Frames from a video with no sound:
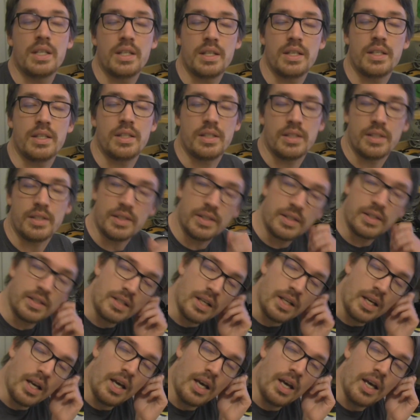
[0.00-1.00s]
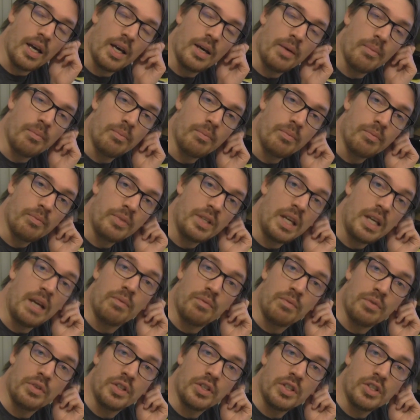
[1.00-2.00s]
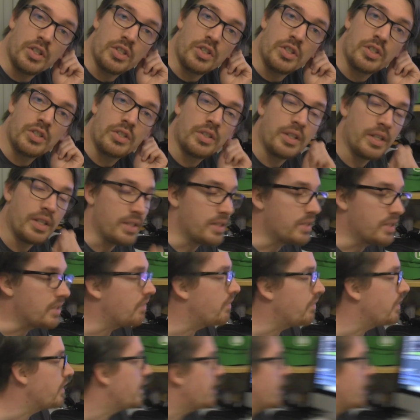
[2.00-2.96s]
is game footage and stuff like